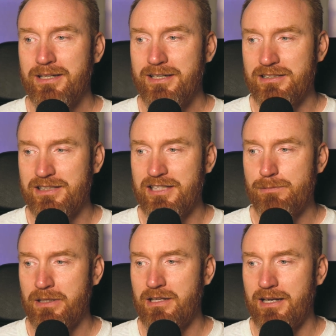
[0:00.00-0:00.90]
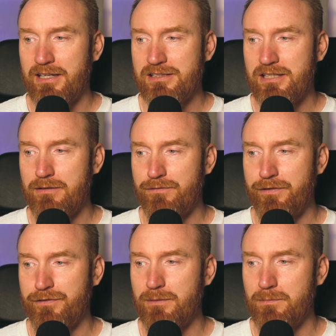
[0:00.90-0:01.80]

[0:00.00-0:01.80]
is they spend the last 10-15